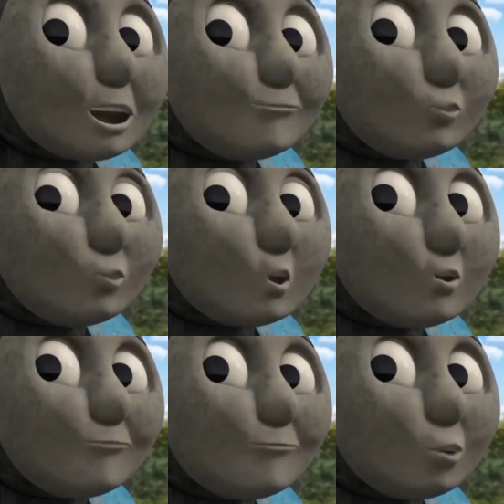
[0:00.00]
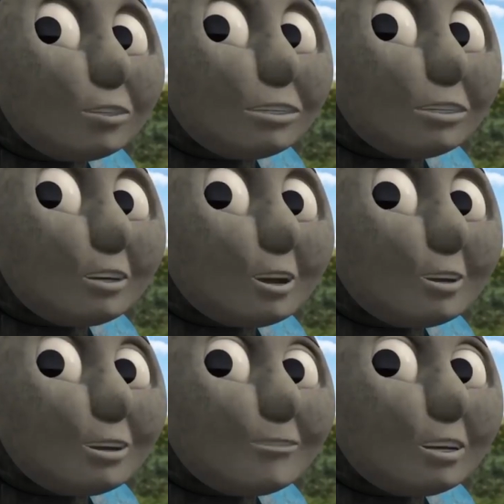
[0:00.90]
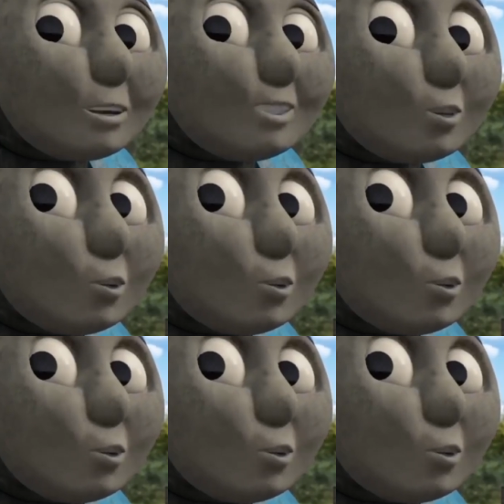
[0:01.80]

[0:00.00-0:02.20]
I'm sure Percy and I can manage,